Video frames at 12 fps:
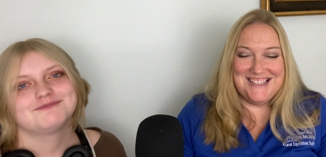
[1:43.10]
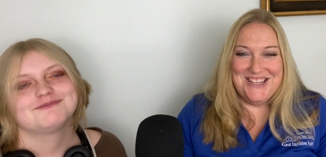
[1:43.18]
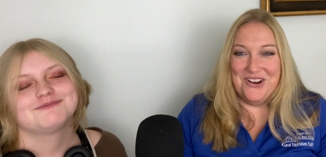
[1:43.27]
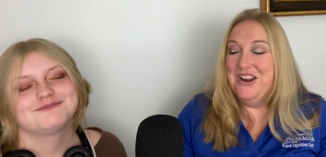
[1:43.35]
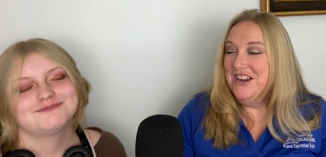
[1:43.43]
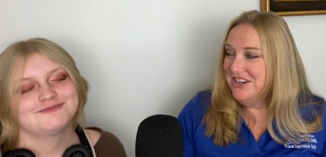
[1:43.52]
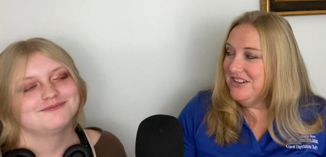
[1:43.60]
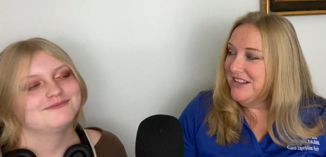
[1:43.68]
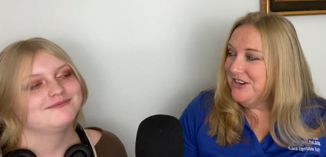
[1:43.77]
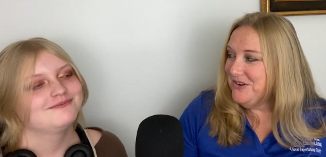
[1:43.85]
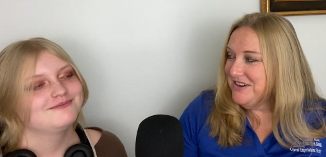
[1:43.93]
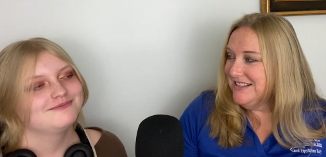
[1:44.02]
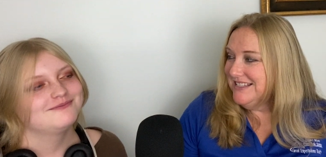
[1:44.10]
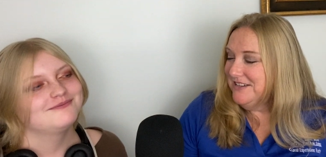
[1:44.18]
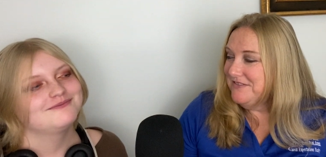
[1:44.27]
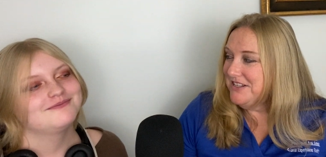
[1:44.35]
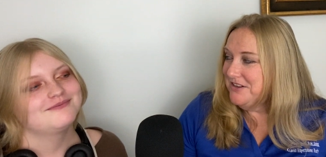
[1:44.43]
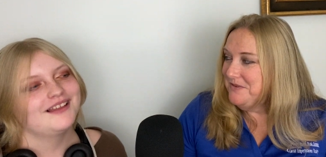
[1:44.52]
Speaker 1: So
Speaker 2: you like going to the
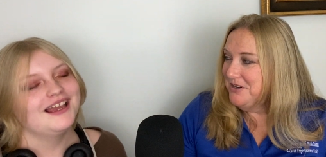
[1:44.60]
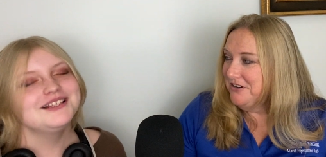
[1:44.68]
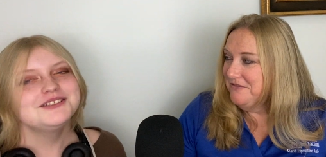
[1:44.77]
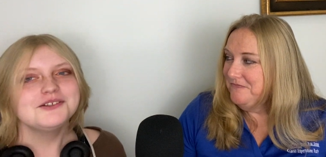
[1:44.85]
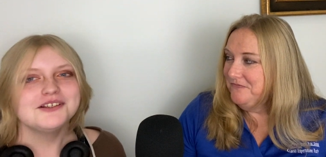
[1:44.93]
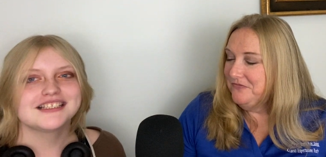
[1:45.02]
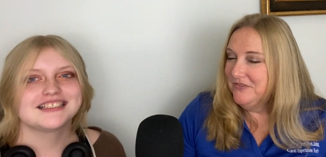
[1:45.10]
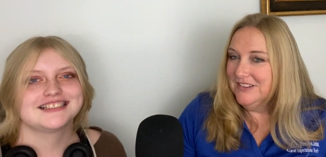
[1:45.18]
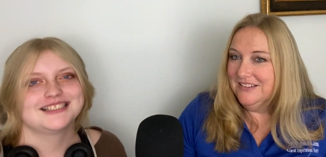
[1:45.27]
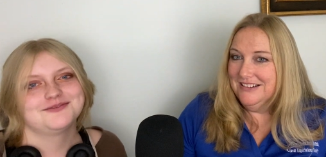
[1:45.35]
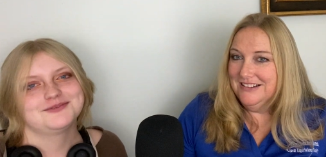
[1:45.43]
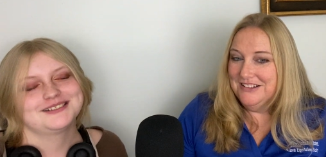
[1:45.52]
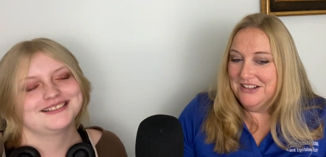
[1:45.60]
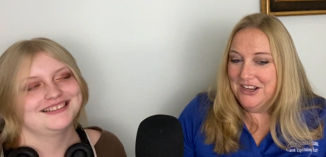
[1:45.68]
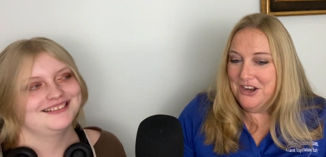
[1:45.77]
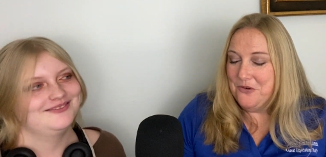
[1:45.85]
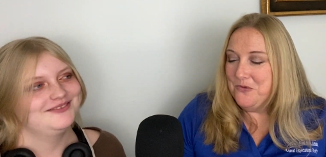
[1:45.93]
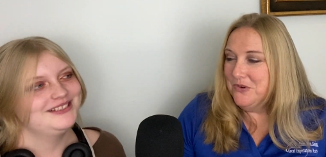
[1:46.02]
Sam's Club here? I do like the Sam's
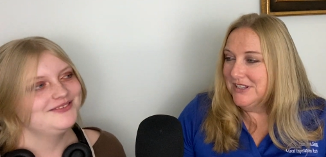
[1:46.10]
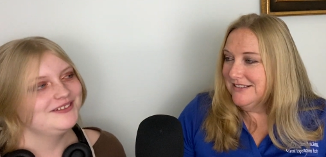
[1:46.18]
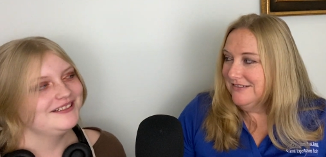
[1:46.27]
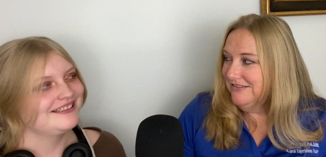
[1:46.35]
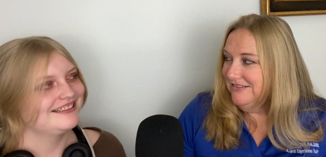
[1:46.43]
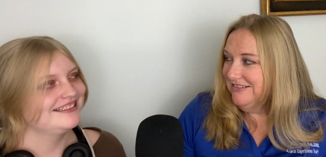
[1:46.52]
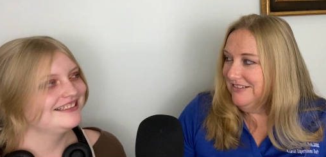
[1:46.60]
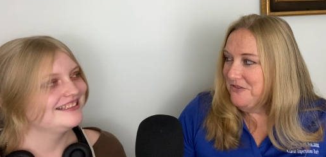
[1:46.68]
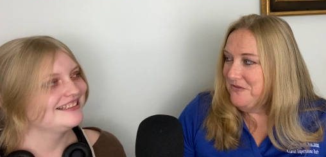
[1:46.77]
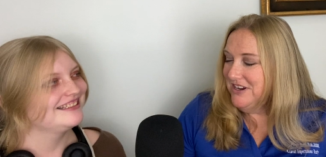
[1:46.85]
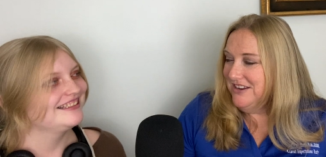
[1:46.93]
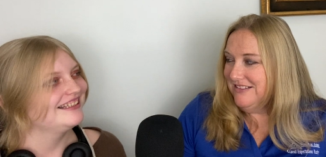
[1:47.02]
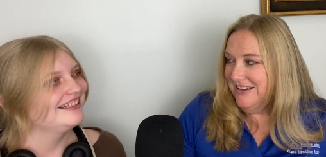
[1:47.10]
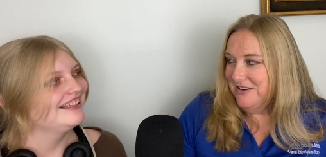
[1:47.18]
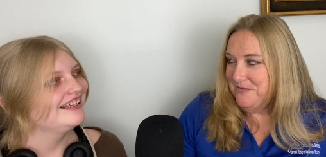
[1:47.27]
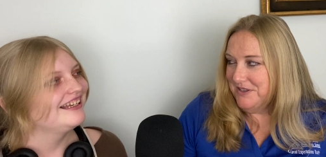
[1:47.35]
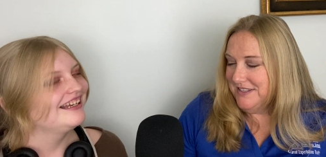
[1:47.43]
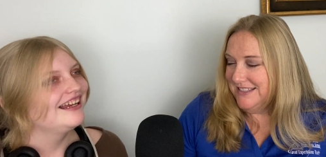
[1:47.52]
Club. what, nice. What do you like
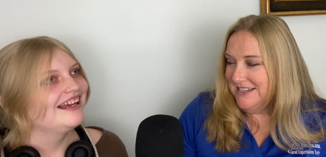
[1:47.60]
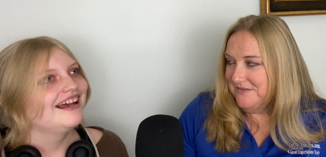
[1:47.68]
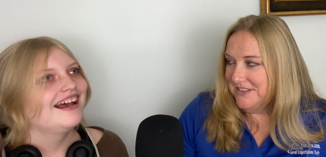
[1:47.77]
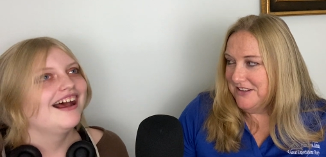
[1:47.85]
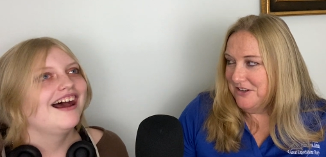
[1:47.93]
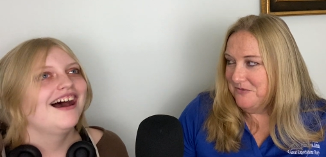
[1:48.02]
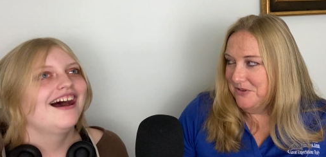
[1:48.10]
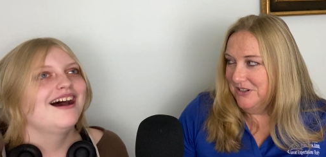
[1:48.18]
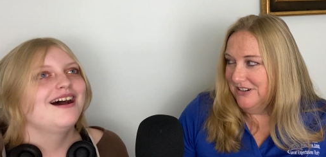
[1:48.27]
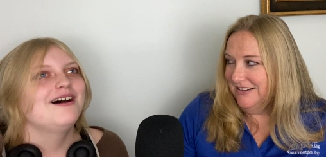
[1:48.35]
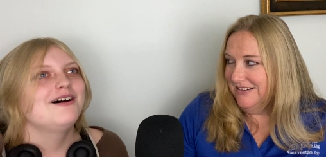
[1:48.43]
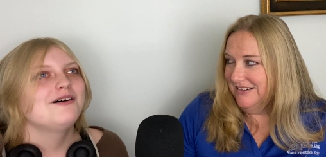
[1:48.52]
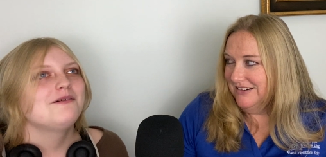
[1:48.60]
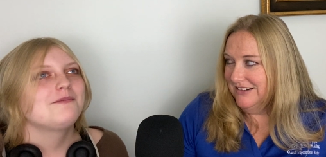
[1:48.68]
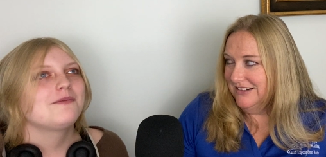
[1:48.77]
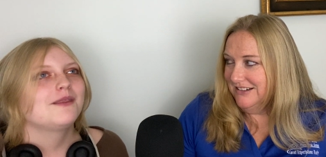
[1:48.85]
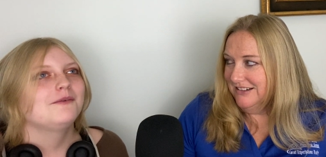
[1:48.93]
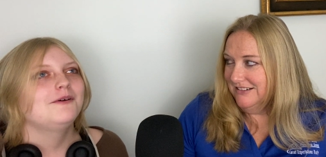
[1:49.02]
about the Sam's Club?
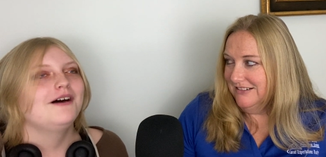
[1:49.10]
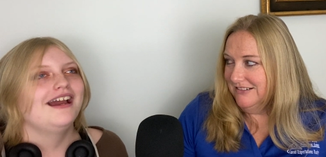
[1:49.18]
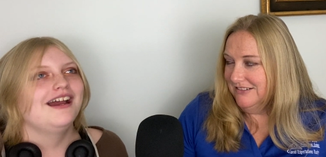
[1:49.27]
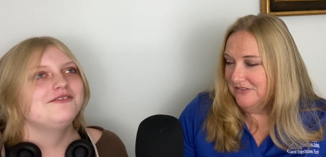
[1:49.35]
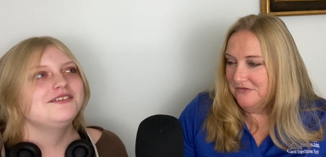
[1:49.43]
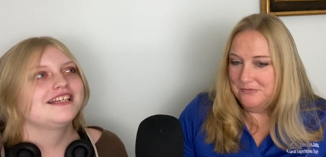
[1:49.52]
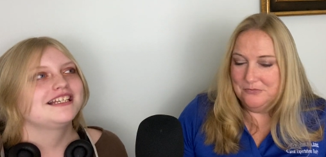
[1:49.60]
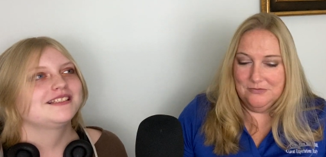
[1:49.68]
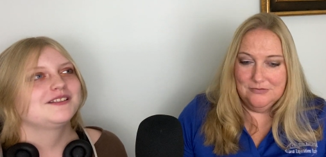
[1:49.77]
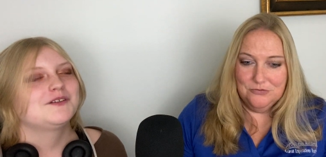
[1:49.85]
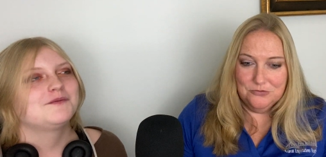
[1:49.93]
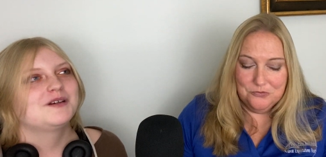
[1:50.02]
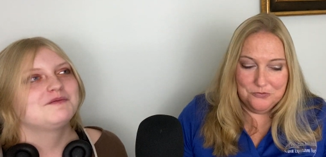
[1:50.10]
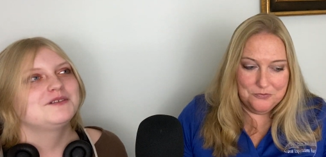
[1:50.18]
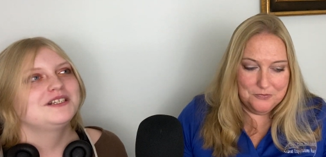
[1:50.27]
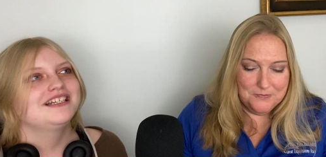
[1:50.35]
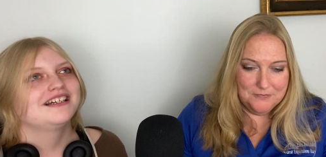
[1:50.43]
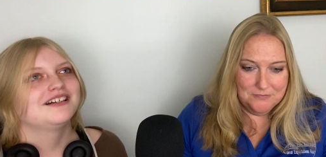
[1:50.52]
Speaker 1: Um, well, I have a nice little
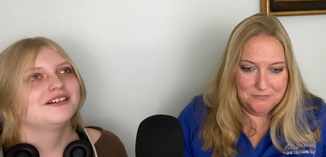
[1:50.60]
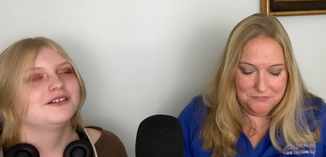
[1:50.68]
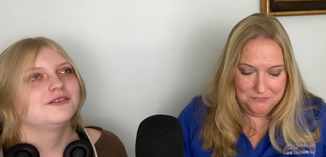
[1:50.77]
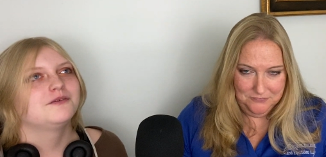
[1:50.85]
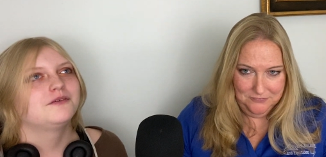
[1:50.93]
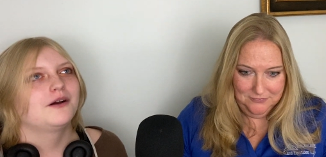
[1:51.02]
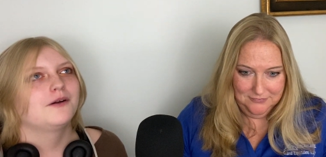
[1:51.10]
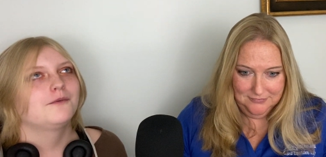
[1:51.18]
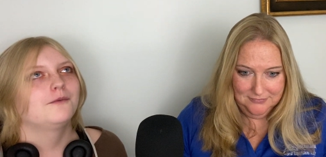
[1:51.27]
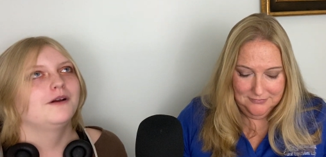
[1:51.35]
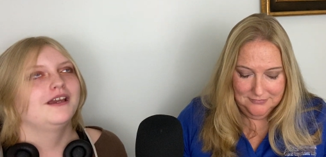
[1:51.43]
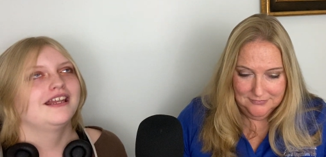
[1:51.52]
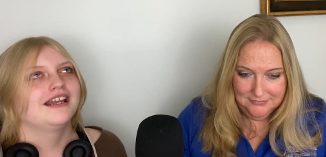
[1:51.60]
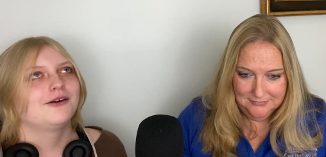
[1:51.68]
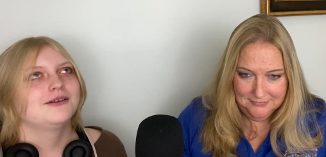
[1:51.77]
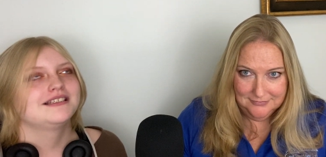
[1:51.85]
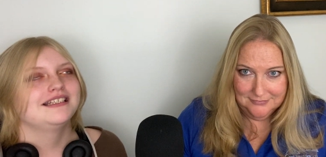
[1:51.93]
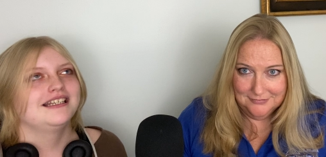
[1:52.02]
memory of when I
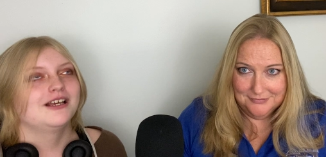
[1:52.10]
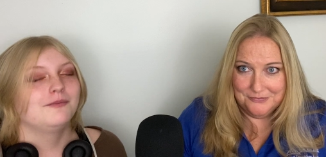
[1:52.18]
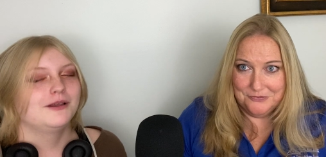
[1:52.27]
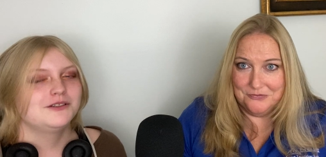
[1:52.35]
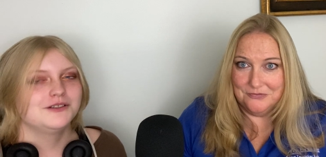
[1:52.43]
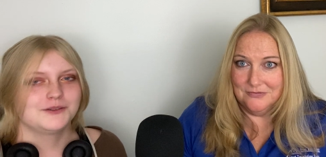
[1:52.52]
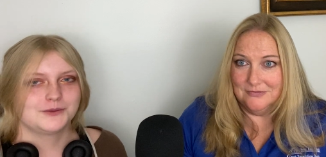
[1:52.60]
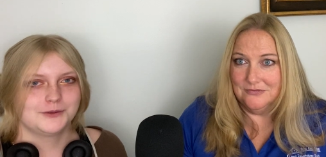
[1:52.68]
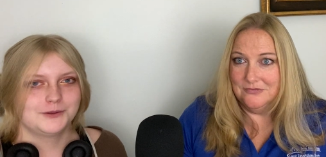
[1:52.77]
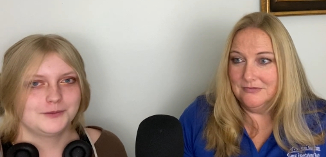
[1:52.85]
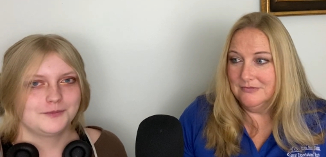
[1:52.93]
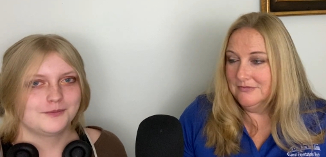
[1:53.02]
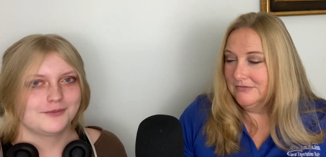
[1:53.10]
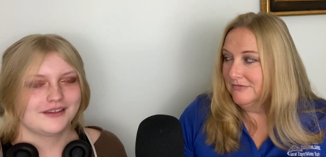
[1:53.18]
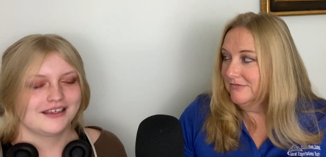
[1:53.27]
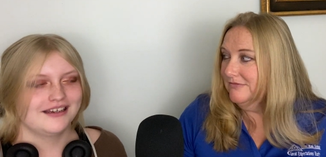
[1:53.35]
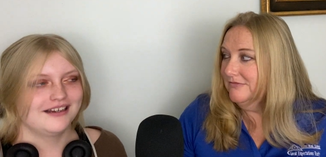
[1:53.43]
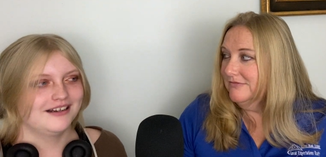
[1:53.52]
was in elementary school.
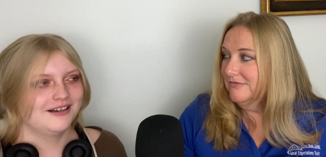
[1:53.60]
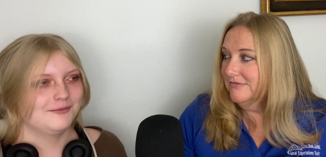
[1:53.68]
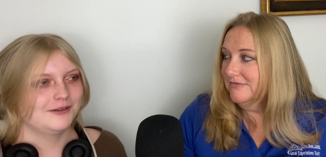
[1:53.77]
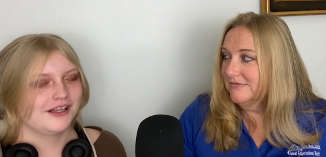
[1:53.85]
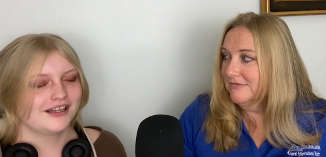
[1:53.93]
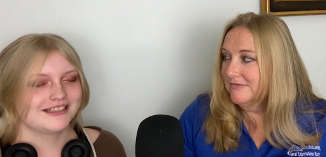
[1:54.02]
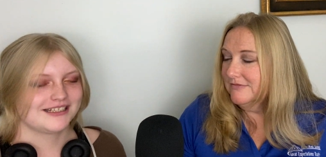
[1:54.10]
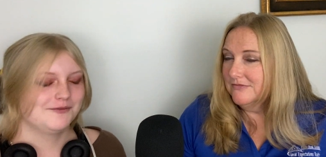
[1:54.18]
Um, a lot of the